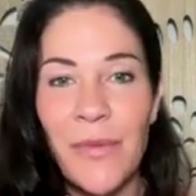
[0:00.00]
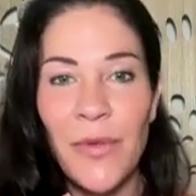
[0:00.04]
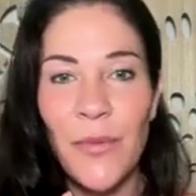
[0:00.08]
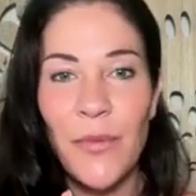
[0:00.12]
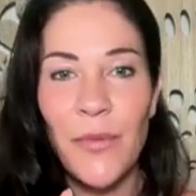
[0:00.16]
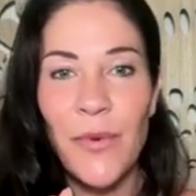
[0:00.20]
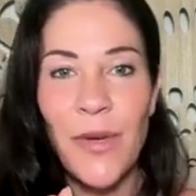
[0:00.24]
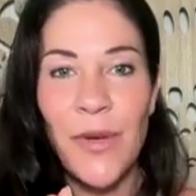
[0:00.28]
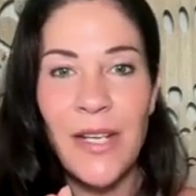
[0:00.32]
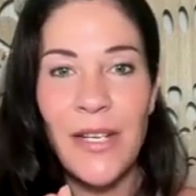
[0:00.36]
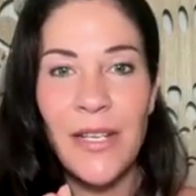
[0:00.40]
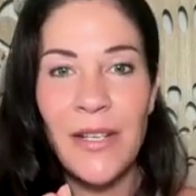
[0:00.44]

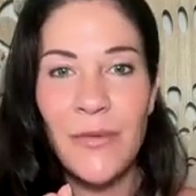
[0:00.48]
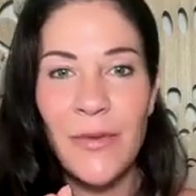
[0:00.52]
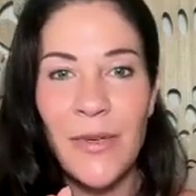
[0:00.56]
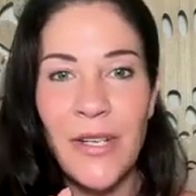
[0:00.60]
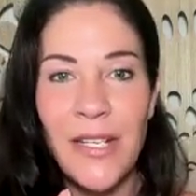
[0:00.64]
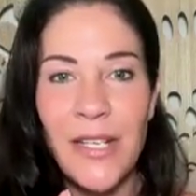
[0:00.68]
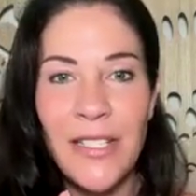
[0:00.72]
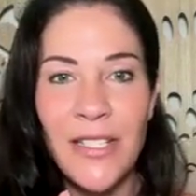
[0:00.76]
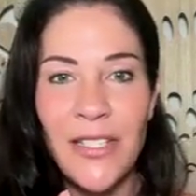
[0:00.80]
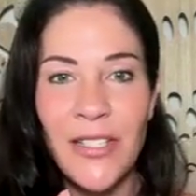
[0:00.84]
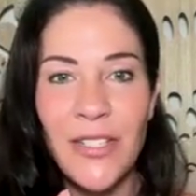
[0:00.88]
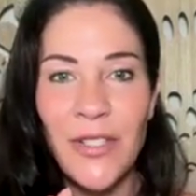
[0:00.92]

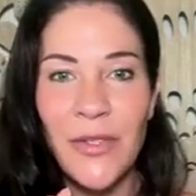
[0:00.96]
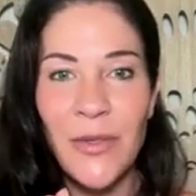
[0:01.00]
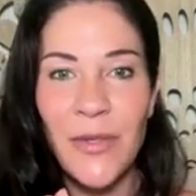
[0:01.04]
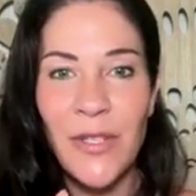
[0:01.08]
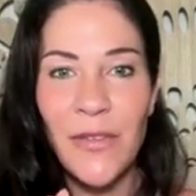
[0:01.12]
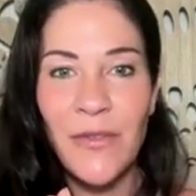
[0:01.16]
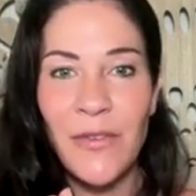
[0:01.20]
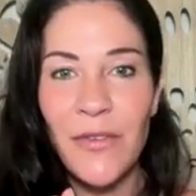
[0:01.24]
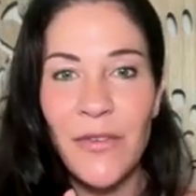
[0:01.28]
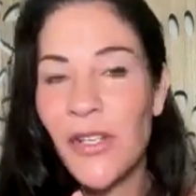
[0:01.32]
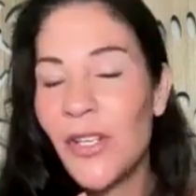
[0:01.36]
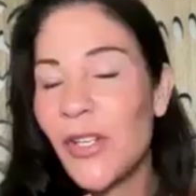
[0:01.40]
what it's
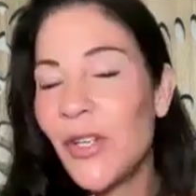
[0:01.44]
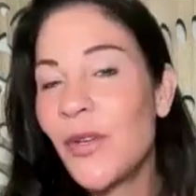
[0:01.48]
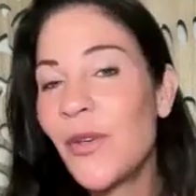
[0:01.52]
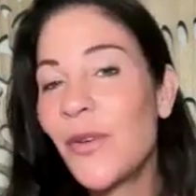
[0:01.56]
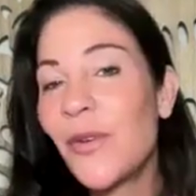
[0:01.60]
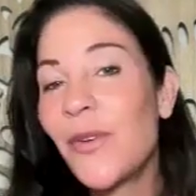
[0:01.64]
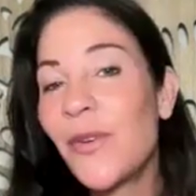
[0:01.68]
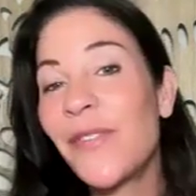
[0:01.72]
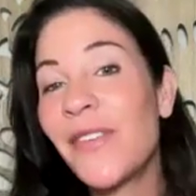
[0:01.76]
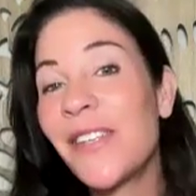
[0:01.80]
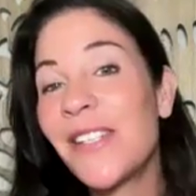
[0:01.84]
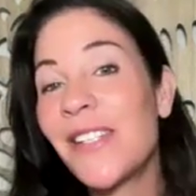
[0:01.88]
doing for
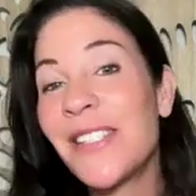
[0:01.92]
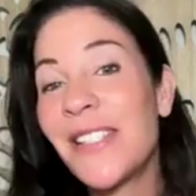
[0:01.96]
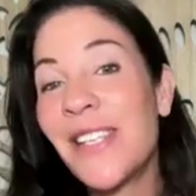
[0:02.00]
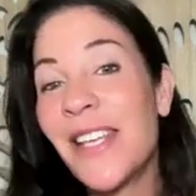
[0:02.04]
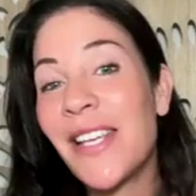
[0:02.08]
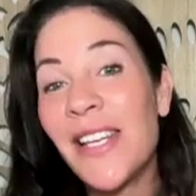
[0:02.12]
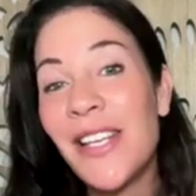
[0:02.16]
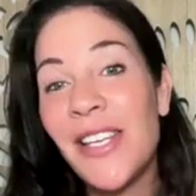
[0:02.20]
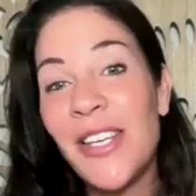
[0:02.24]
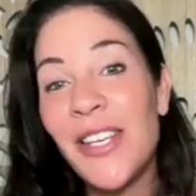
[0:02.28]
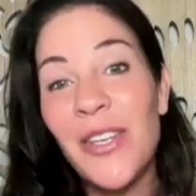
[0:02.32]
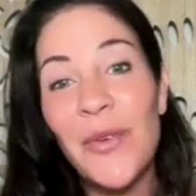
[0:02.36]
you, if it's
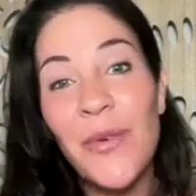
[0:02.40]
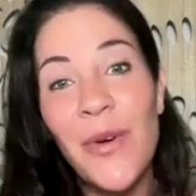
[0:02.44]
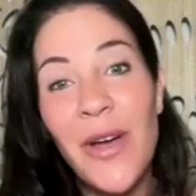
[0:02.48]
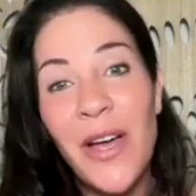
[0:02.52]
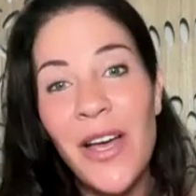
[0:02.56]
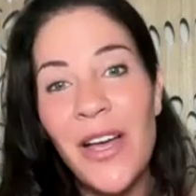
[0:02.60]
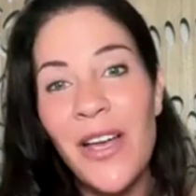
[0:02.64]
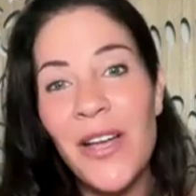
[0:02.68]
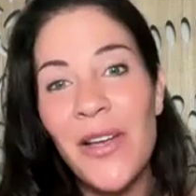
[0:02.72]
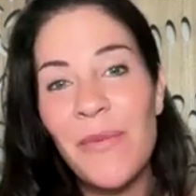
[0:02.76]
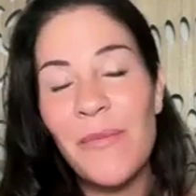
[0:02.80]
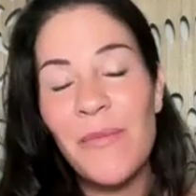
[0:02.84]
setting you
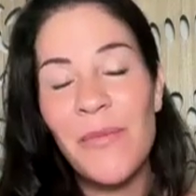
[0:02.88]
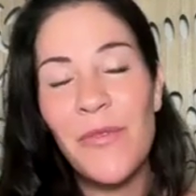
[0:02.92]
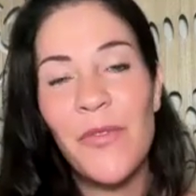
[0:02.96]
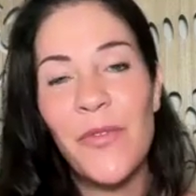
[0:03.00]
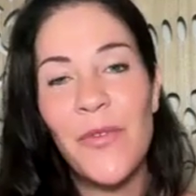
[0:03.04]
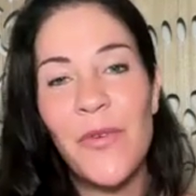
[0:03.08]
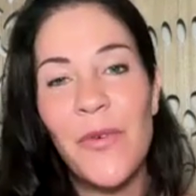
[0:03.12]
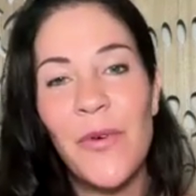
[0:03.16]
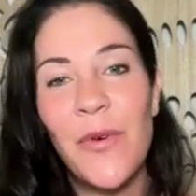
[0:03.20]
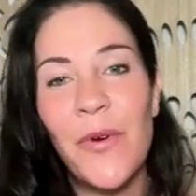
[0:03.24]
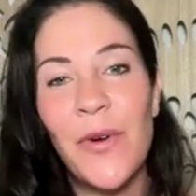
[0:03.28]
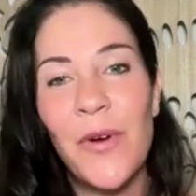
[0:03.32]
up
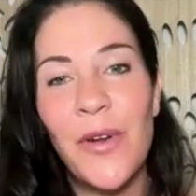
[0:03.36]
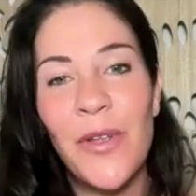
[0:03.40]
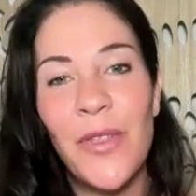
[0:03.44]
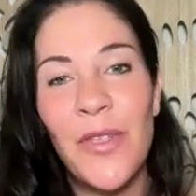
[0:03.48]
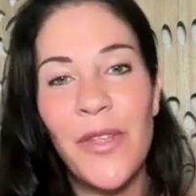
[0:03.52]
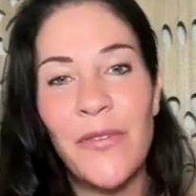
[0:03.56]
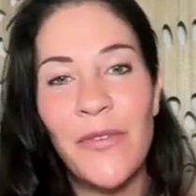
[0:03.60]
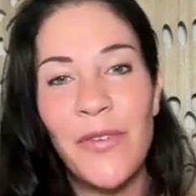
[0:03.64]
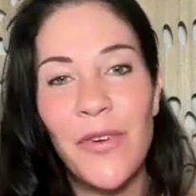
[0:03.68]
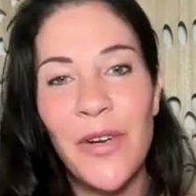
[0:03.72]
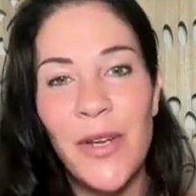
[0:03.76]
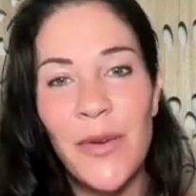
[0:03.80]
for
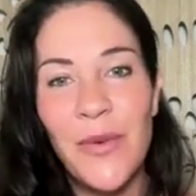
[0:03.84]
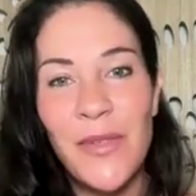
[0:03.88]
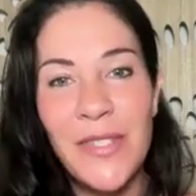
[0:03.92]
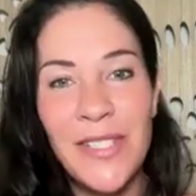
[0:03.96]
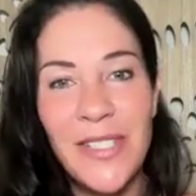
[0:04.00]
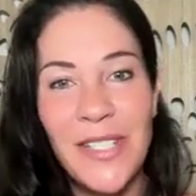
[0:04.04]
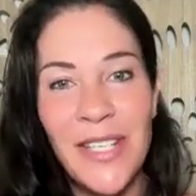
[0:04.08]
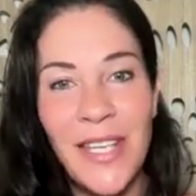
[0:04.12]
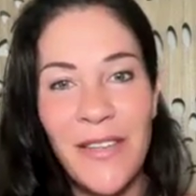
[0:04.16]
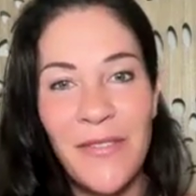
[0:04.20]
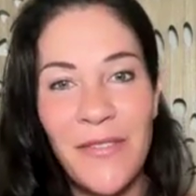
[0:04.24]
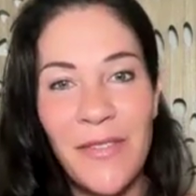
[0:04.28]
the
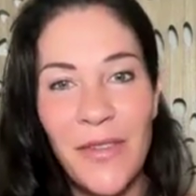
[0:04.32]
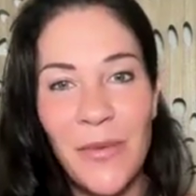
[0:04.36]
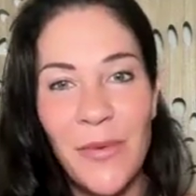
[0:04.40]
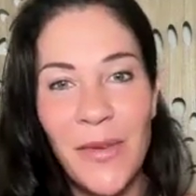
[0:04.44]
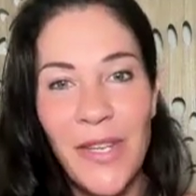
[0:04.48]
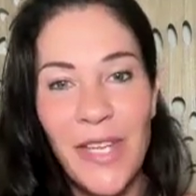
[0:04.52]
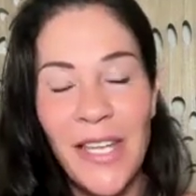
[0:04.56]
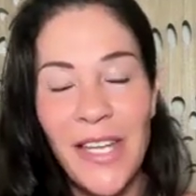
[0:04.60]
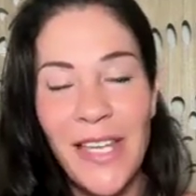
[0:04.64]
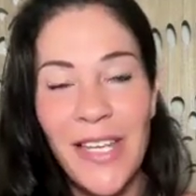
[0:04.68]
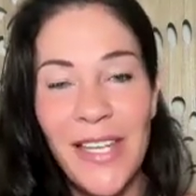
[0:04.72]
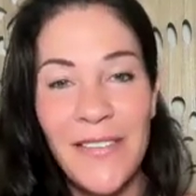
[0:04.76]
frequency of the
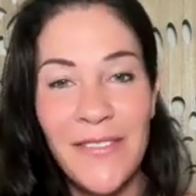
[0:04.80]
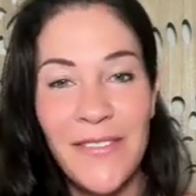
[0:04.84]
week,